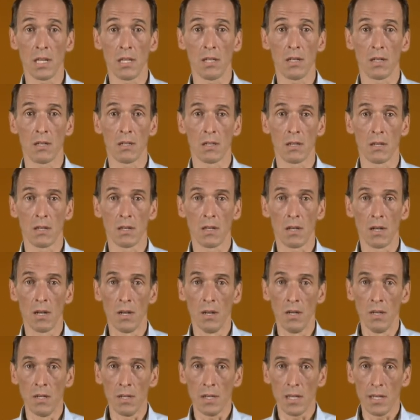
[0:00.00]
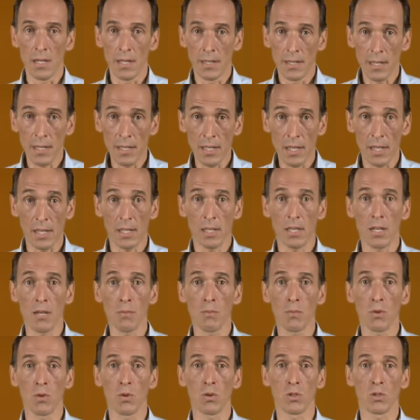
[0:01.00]
The last stage is
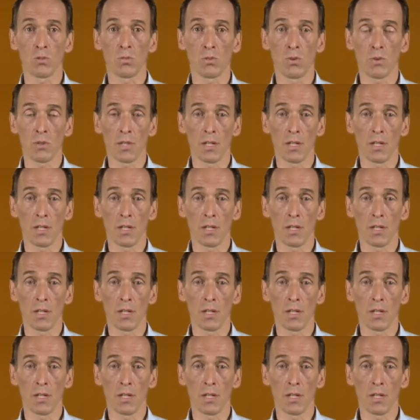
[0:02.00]
fermentation.